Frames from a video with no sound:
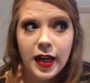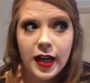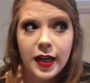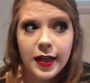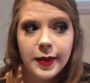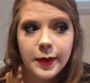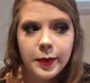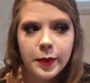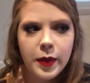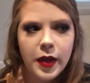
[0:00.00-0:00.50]

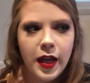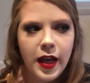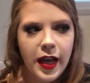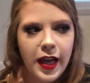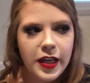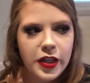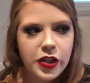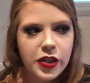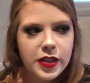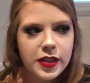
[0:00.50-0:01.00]

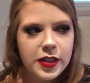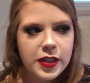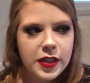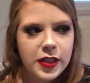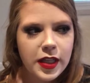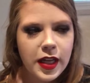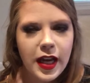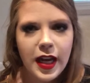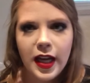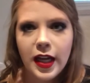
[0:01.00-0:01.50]
I
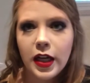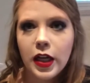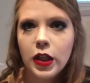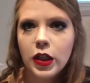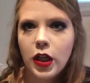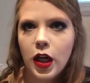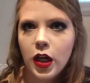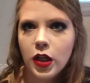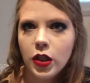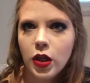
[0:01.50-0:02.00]
just had a
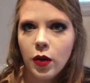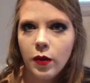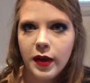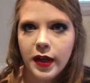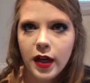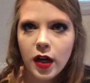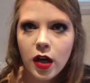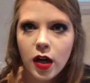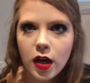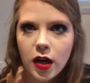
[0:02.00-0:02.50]
lot
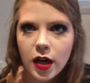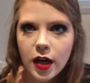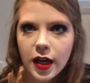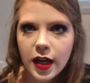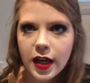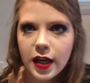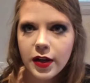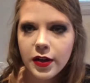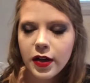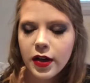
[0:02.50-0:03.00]
going
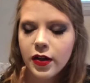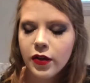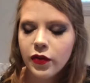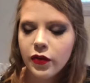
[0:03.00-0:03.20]
on